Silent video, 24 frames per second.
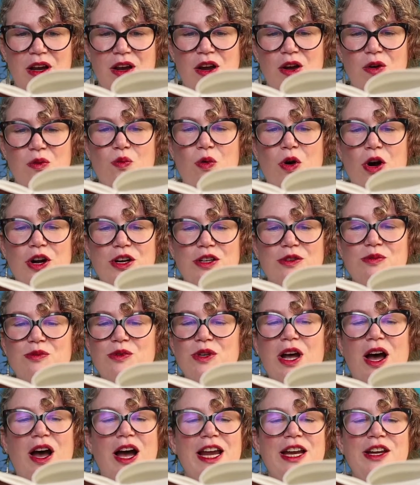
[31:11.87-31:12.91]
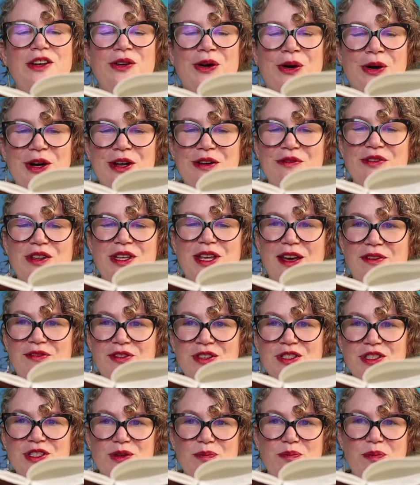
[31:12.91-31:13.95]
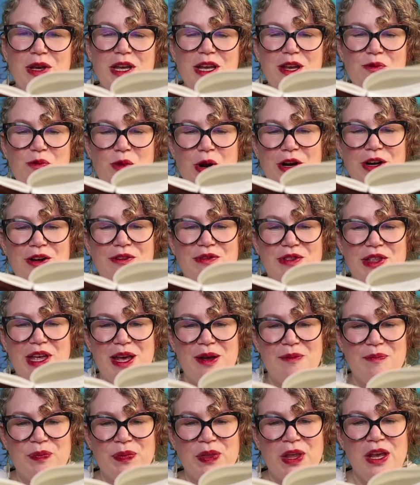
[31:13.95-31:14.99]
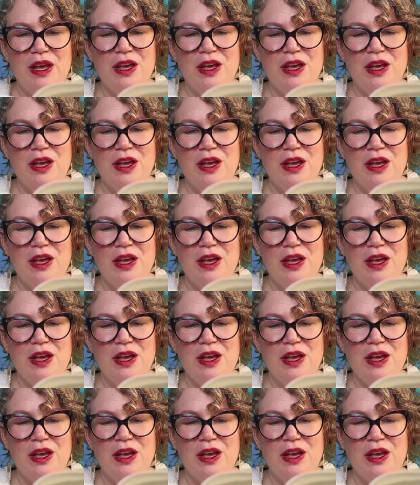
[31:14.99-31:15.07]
What would I not have given to be one of them,